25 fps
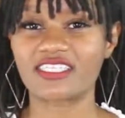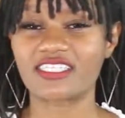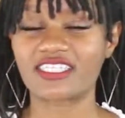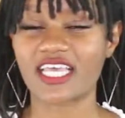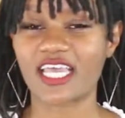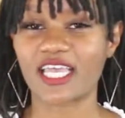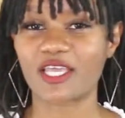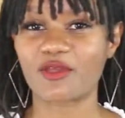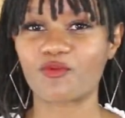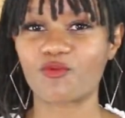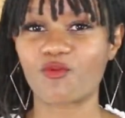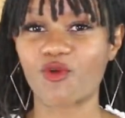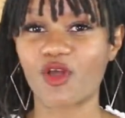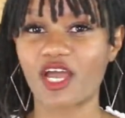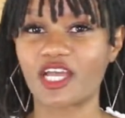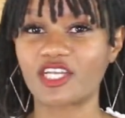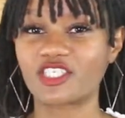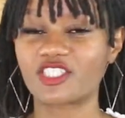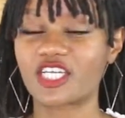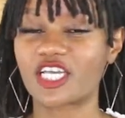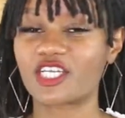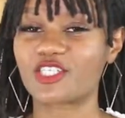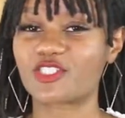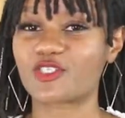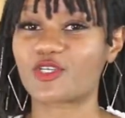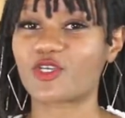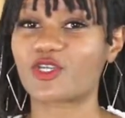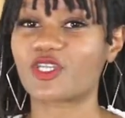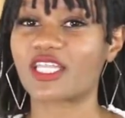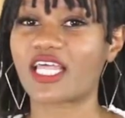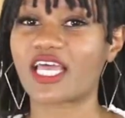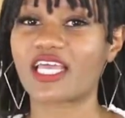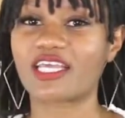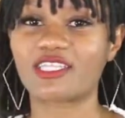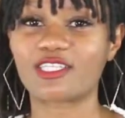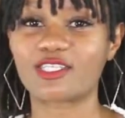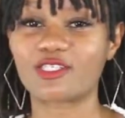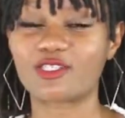same wash as your
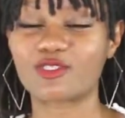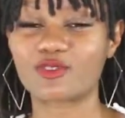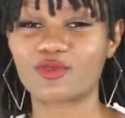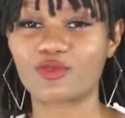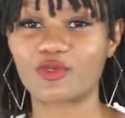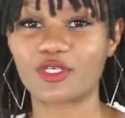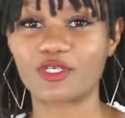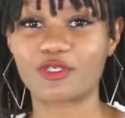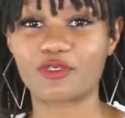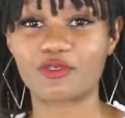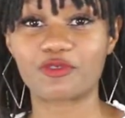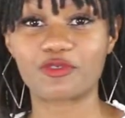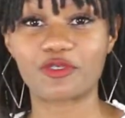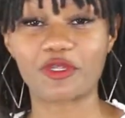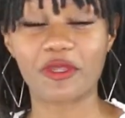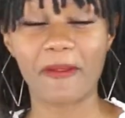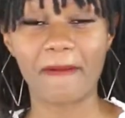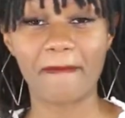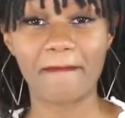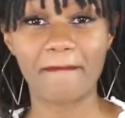lightly soiled